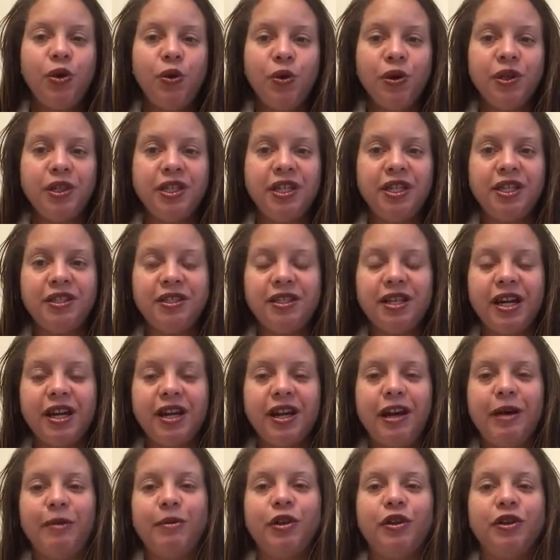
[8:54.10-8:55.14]
with Go
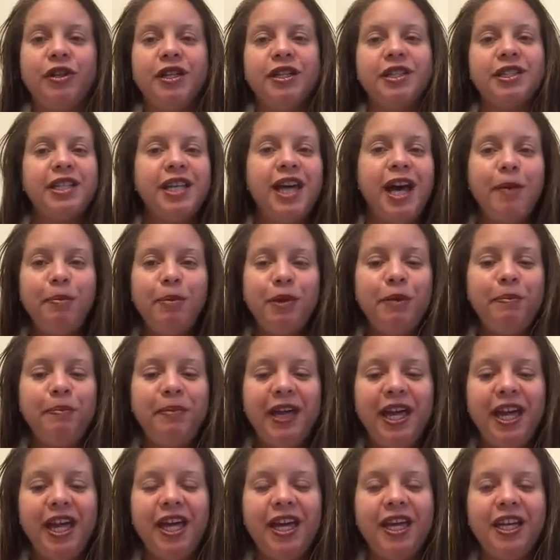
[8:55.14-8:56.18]
to the top of the
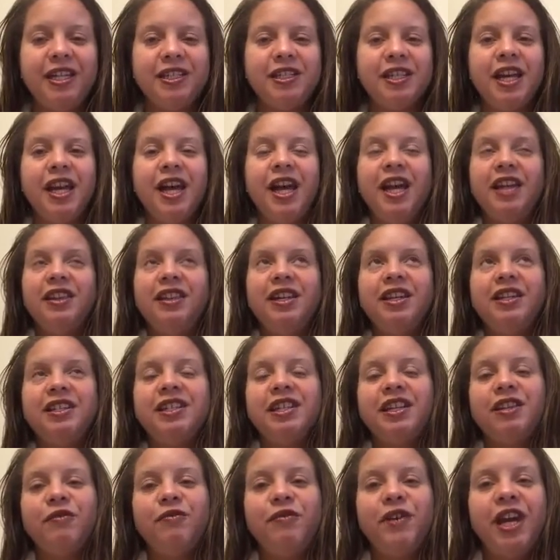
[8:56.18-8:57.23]
page. I think
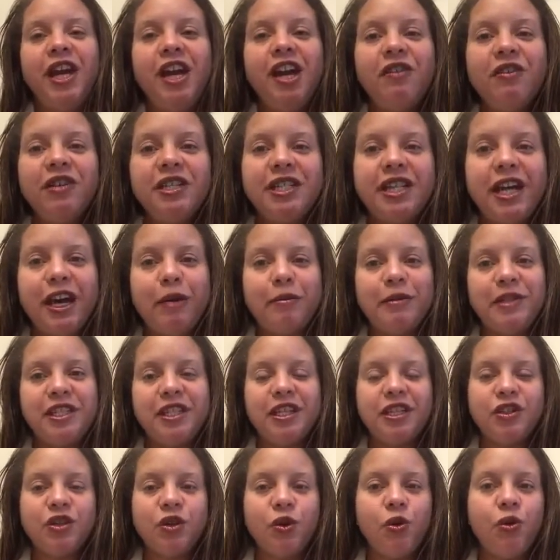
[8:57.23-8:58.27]
it's at the very top. It
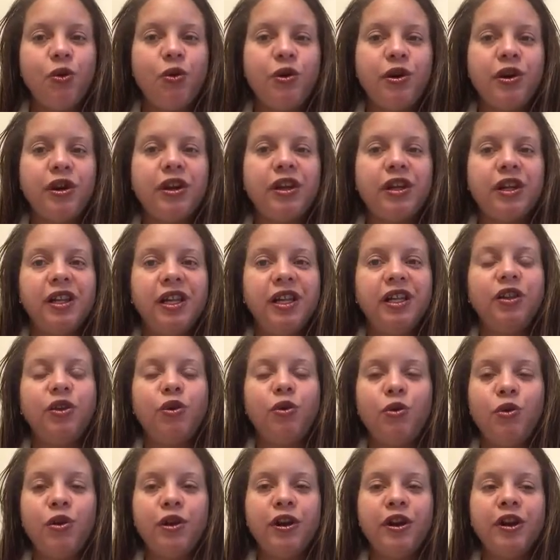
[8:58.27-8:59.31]
says order. Click the
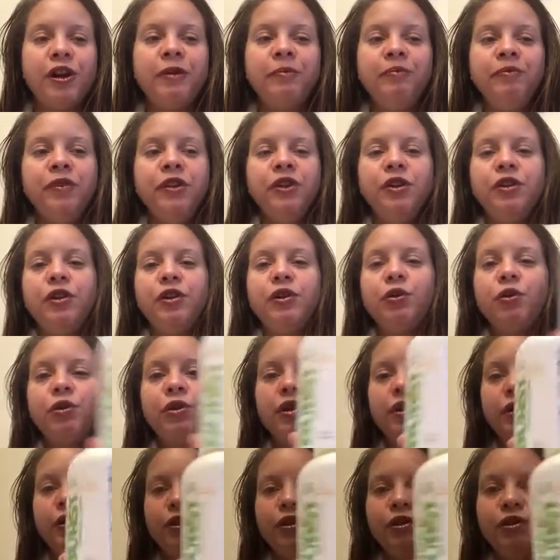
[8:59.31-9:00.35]
order. You can
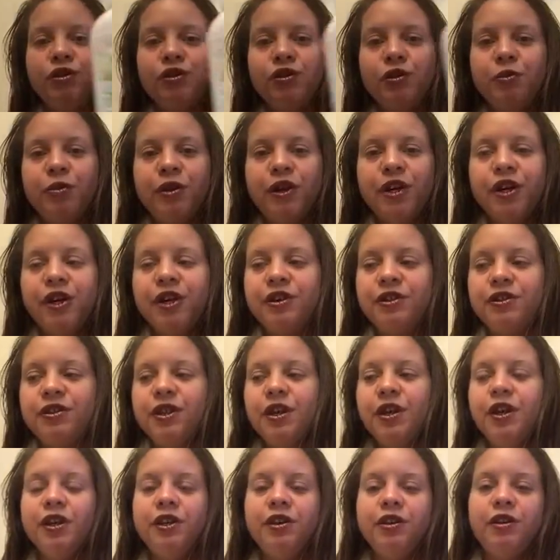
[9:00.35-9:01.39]
order the
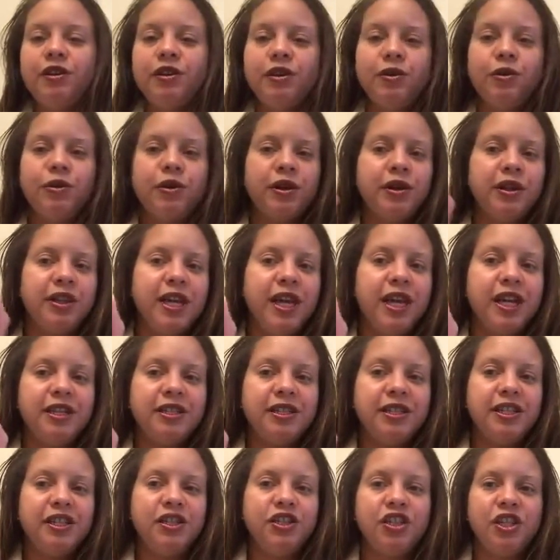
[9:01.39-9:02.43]
NutriBurst. You could order the
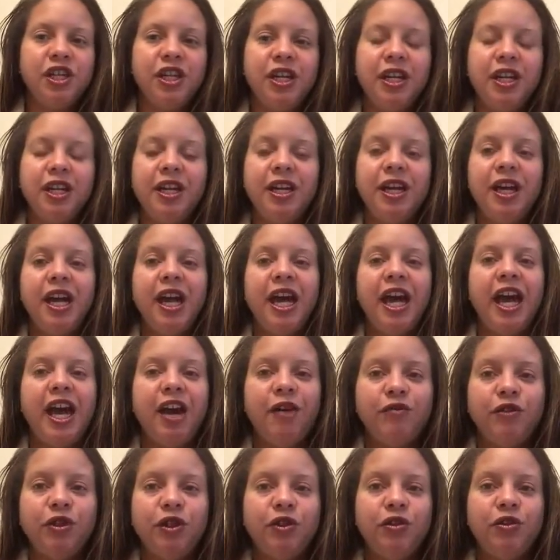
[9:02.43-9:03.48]
HCG.
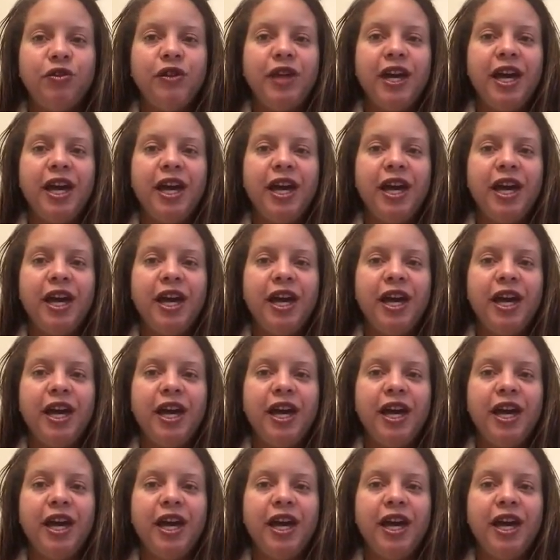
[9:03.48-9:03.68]
After you do